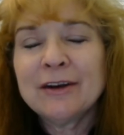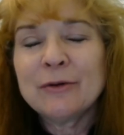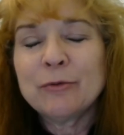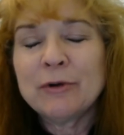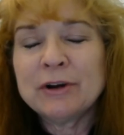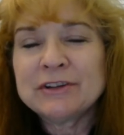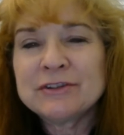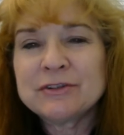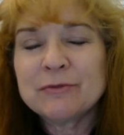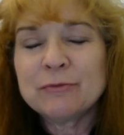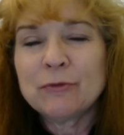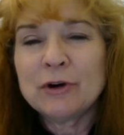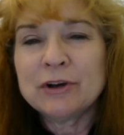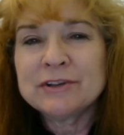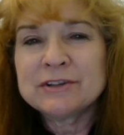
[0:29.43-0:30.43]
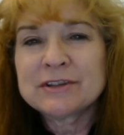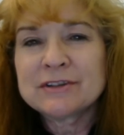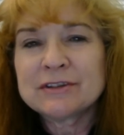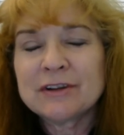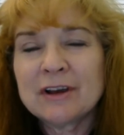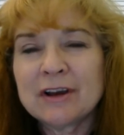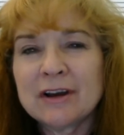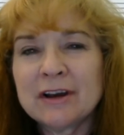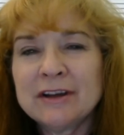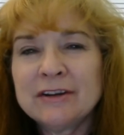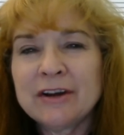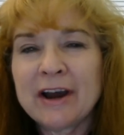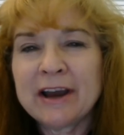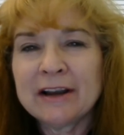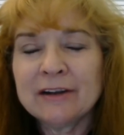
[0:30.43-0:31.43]
which was
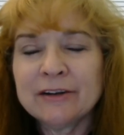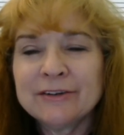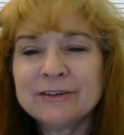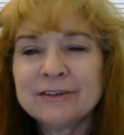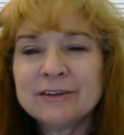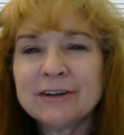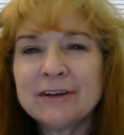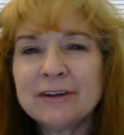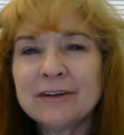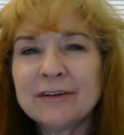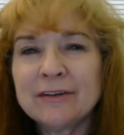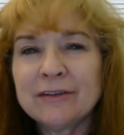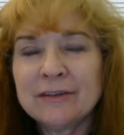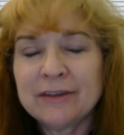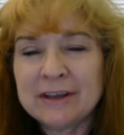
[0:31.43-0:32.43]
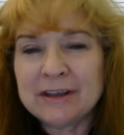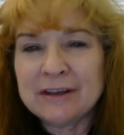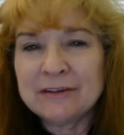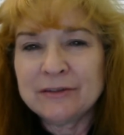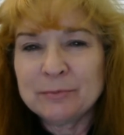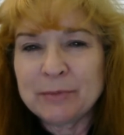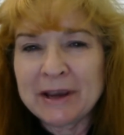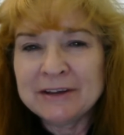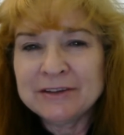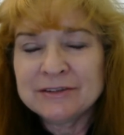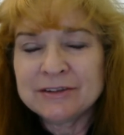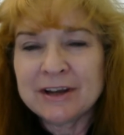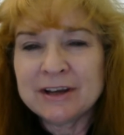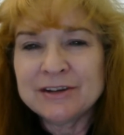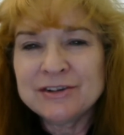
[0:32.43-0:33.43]
entitled The Space
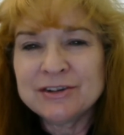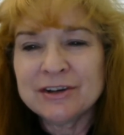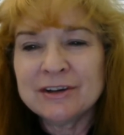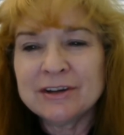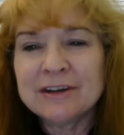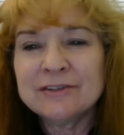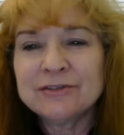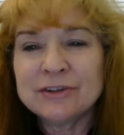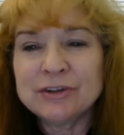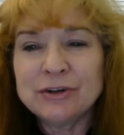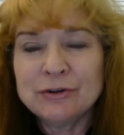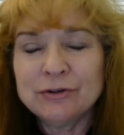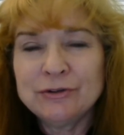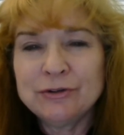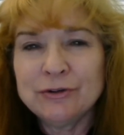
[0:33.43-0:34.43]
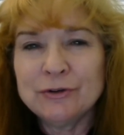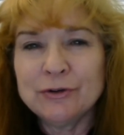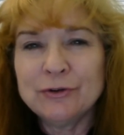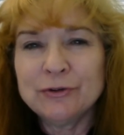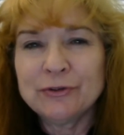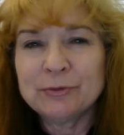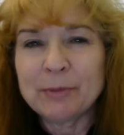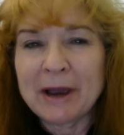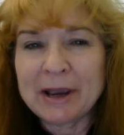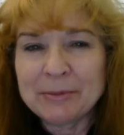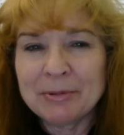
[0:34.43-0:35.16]
Station is a U-2 Spy